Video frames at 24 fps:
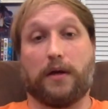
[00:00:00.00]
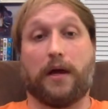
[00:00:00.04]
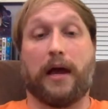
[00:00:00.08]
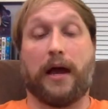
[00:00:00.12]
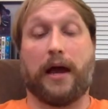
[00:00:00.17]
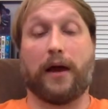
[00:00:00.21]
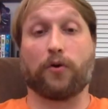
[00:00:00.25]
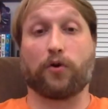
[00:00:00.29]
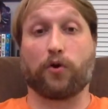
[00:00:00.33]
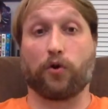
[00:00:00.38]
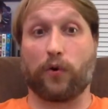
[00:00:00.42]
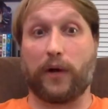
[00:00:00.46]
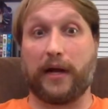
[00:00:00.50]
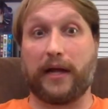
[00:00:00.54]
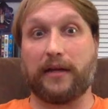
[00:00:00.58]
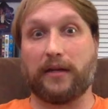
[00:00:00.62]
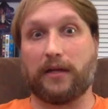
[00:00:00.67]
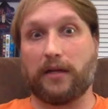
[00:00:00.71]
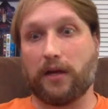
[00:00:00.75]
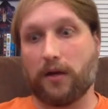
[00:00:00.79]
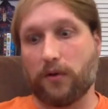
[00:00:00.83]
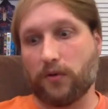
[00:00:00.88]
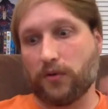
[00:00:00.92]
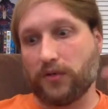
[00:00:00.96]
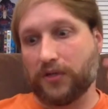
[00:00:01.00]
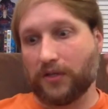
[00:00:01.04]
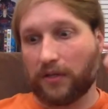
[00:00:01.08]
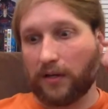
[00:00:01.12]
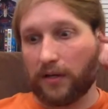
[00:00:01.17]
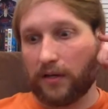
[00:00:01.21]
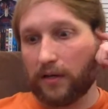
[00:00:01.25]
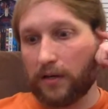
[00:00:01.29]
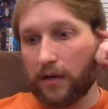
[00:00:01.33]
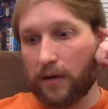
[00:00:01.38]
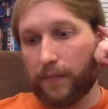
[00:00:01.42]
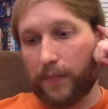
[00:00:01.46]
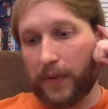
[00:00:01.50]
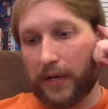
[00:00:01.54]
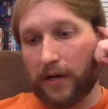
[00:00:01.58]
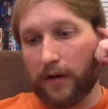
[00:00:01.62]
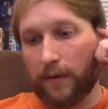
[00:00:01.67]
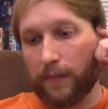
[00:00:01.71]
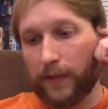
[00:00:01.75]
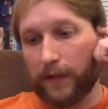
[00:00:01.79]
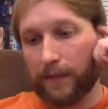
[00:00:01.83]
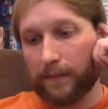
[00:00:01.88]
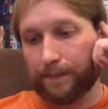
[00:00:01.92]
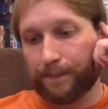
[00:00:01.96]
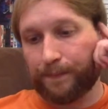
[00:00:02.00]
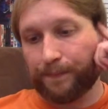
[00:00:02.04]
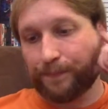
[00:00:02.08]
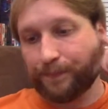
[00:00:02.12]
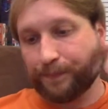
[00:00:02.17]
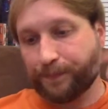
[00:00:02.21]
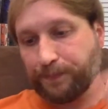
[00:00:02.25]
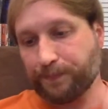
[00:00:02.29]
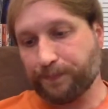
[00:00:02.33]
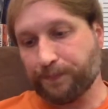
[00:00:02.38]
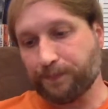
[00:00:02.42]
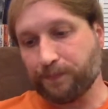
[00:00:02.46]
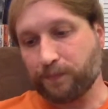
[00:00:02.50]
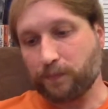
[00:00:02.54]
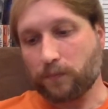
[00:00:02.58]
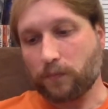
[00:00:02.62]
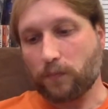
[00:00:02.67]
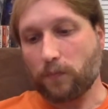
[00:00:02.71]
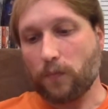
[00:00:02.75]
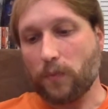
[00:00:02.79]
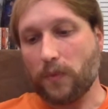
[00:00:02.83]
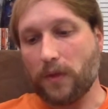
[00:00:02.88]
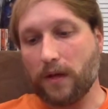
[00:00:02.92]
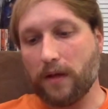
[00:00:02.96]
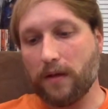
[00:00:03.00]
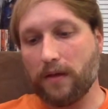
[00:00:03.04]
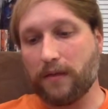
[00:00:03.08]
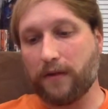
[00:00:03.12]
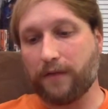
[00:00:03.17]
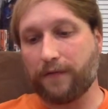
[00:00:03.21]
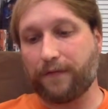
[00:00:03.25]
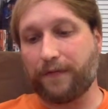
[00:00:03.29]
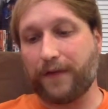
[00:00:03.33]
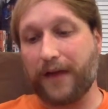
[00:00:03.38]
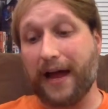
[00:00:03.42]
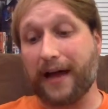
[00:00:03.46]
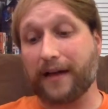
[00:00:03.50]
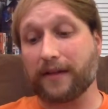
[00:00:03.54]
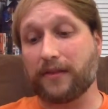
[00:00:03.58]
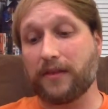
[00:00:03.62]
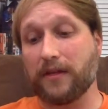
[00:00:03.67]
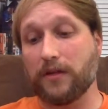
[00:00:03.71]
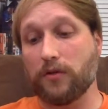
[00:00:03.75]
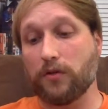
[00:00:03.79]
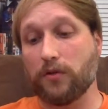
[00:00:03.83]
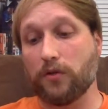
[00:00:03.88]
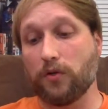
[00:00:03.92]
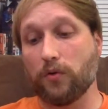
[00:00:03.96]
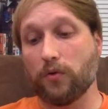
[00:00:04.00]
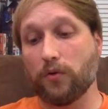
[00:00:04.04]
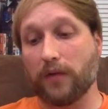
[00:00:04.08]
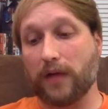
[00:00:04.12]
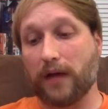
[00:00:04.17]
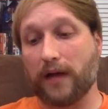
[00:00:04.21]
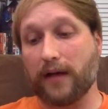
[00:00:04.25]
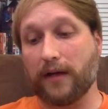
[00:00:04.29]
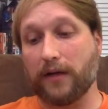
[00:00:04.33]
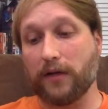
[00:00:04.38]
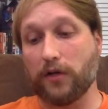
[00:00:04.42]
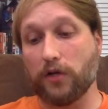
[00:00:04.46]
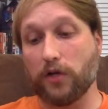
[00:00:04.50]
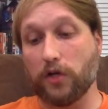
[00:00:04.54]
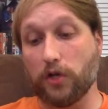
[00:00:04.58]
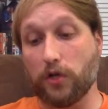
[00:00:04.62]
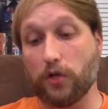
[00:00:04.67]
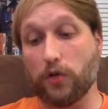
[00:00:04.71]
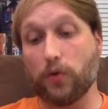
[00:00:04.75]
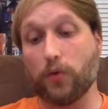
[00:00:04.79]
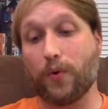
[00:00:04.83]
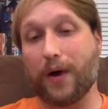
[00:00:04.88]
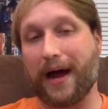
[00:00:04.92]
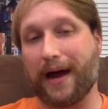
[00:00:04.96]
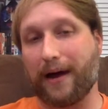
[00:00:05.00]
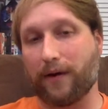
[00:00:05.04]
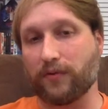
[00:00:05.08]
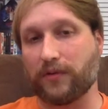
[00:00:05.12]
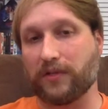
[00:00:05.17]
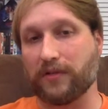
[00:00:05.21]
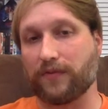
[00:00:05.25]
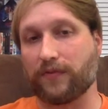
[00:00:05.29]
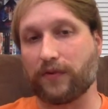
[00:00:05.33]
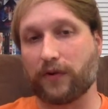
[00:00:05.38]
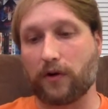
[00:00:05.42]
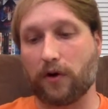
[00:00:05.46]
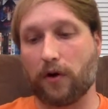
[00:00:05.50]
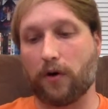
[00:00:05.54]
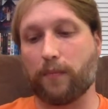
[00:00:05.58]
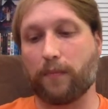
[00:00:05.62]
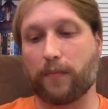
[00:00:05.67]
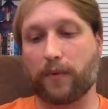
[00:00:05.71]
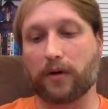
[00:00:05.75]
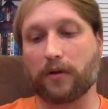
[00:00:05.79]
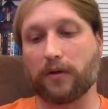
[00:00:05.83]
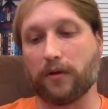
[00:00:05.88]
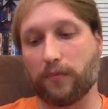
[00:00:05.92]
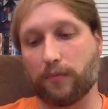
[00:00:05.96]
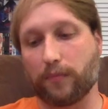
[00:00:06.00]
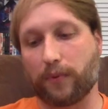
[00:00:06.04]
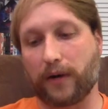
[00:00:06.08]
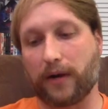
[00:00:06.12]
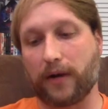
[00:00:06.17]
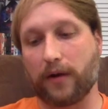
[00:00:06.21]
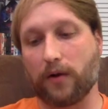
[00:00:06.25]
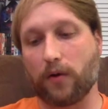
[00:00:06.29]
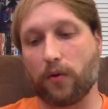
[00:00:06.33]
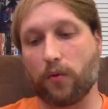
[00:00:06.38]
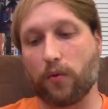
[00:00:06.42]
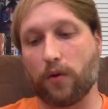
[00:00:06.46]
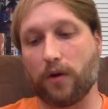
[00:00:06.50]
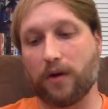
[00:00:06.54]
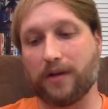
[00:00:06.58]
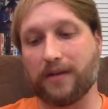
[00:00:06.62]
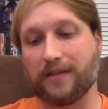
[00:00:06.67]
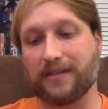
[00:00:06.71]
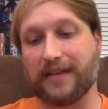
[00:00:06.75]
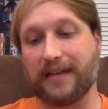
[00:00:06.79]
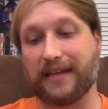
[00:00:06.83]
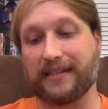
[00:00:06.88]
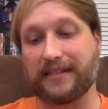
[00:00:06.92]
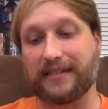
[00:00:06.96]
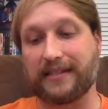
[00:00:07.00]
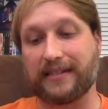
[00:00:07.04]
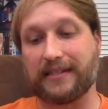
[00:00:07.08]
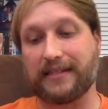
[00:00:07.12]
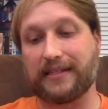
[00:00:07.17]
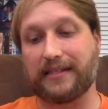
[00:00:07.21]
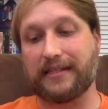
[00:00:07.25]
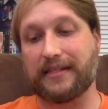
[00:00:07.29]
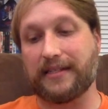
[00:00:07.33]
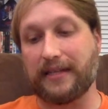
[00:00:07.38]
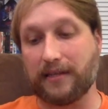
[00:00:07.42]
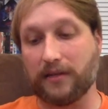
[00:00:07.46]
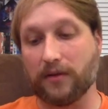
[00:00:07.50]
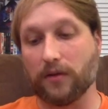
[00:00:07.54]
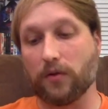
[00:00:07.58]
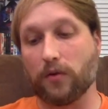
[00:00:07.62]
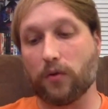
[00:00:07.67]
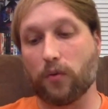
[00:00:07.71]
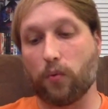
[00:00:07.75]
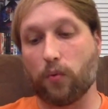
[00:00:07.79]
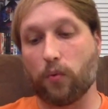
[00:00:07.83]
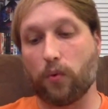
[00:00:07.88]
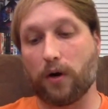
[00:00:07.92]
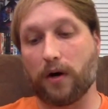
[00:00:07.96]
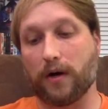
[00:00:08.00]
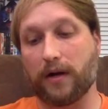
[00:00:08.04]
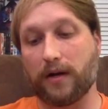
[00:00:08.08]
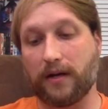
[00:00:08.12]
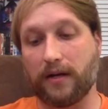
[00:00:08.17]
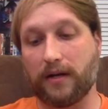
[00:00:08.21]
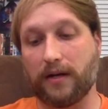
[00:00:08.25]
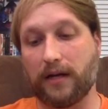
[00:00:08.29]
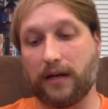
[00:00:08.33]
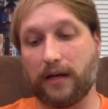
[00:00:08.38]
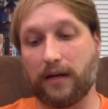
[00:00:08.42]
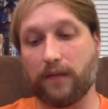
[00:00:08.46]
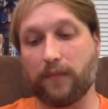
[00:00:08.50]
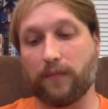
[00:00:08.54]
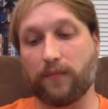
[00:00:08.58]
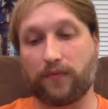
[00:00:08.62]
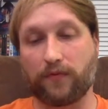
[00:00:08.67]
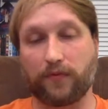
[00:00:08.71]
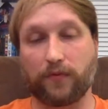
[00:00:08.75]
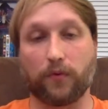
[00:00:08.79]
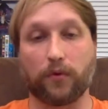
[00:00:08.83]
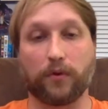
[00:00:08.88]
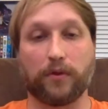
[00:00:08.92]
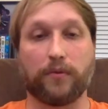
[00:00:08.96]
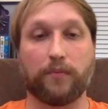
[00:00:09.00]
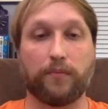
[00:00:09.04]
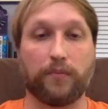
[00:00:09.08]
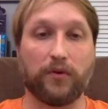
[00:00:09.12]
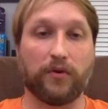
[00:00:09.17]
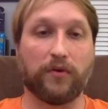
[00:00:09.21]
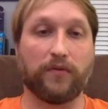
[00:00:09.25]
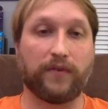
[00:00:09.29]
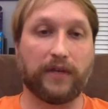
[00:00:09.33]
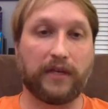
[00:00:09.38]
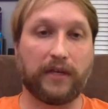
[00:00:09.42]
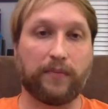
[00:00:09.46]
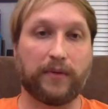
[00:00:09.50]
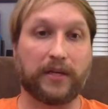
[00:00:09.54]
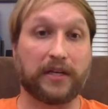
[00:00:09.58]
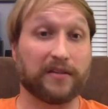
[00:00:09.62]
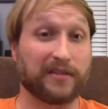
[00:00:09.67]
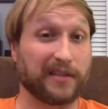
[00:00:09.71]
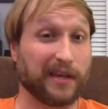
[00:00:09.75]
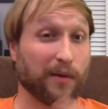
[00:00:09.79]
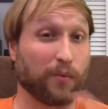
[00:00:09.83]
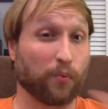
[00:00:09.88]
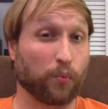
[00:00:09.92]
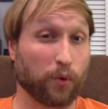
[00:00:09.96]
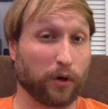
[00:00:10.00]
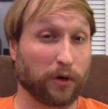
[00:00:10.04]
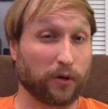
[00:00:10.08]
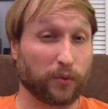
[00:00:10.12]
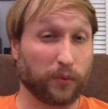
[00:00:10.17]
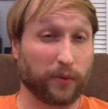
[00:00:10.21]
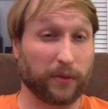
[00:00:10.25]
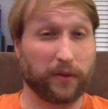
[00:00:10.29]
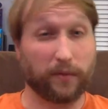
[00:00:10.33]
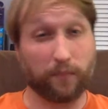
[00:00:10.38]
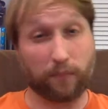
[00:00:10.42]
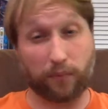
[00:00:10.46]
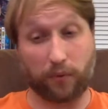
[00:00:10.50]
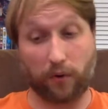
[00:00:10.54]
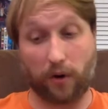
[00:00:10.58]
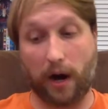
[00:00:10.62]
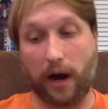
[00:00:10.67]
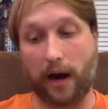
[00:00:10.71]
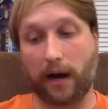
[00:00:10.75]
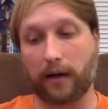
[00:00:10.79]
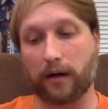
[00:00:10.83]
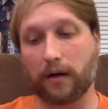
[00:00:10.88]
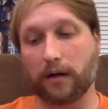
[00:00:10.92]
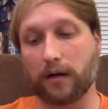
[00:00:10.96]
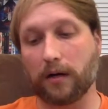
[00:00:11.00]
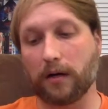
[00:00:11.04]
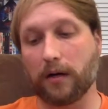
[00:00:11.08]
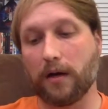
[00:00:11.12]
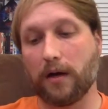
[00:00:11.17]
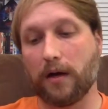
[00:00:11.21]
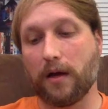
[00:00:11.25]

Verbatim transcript: how grandiose it ended up becoming the fact that New Line knew how difficult Marlon Brando was and still wanted him for the movie because they worked with him prior,